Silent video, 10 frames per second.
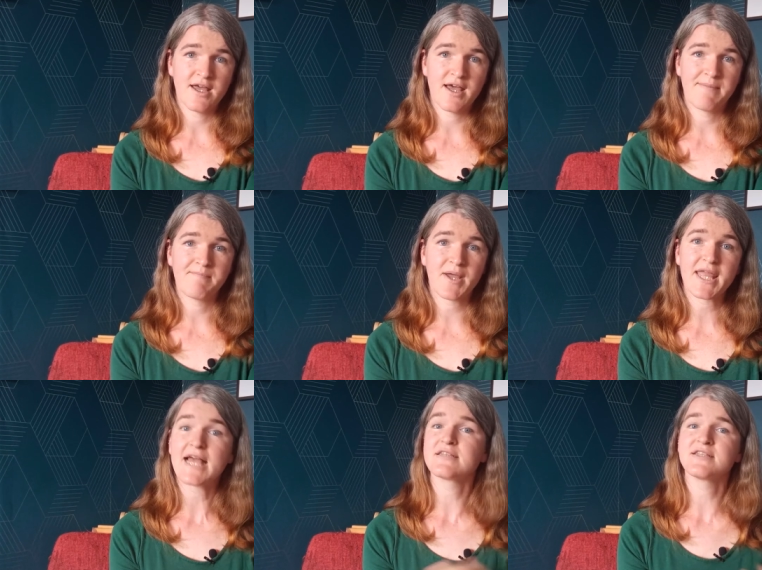um, by
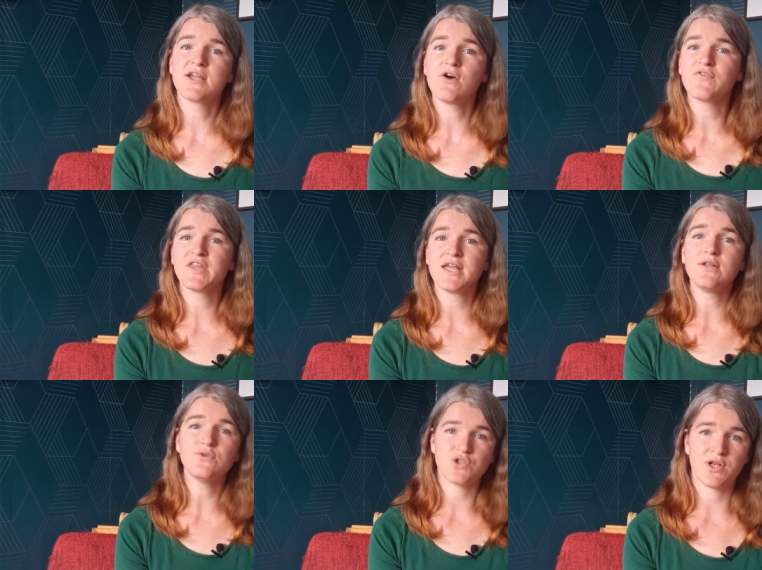casting off the
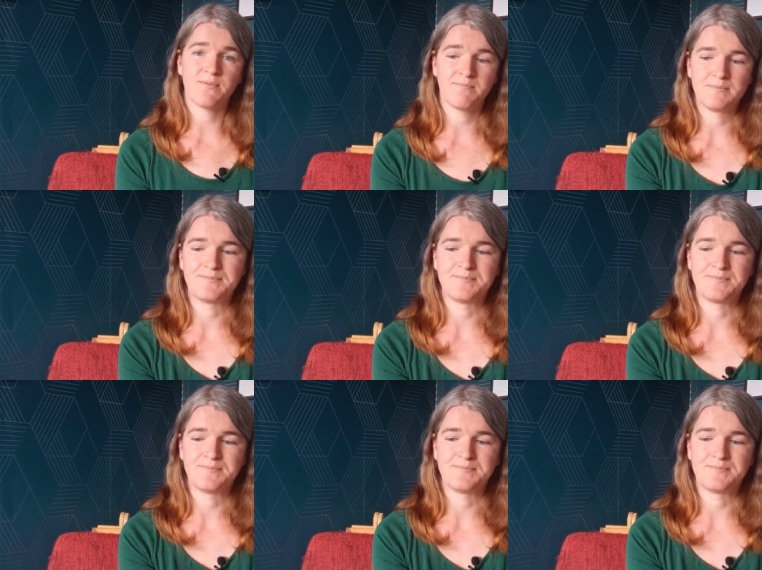illusion.